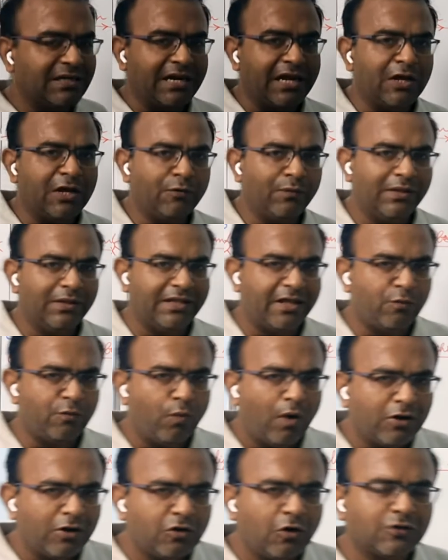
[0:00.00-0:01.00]
are equal, then
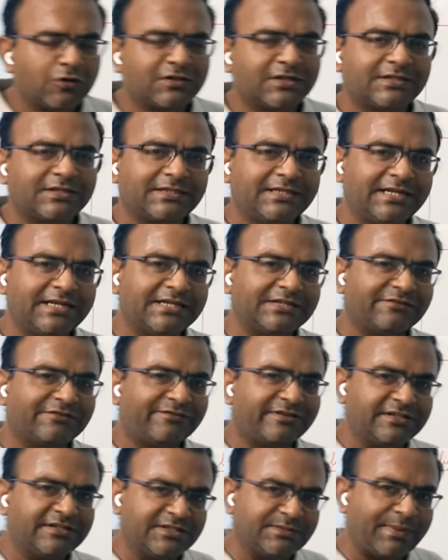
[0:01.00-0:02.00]
what causes the
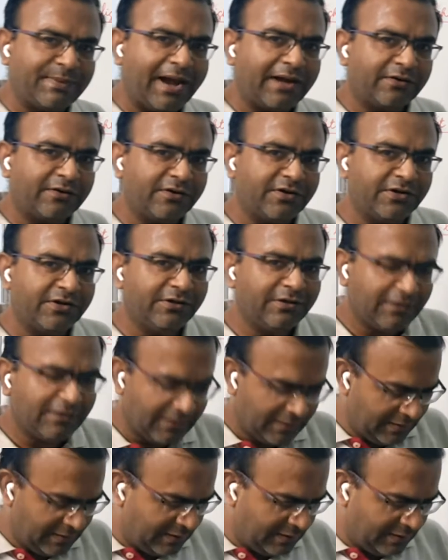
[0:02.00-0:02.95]
interference pattern here?